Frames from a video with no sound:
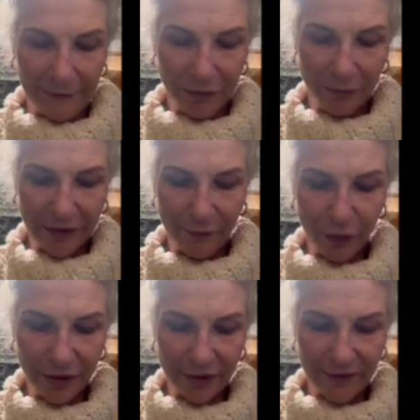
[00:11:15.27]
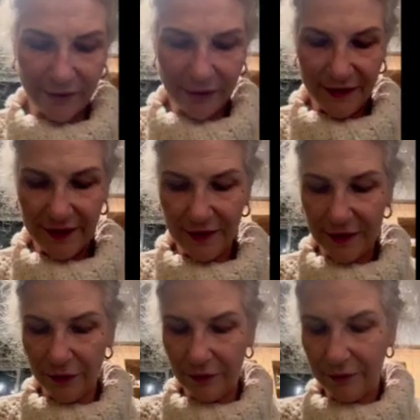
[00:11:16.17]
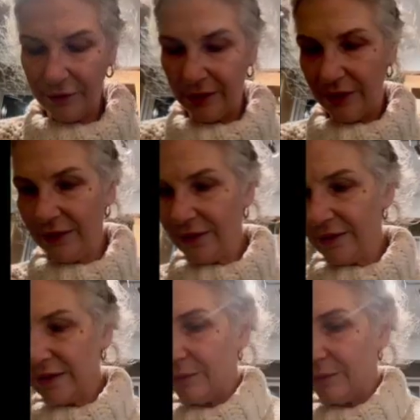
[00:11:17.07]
My work is very seasonal in some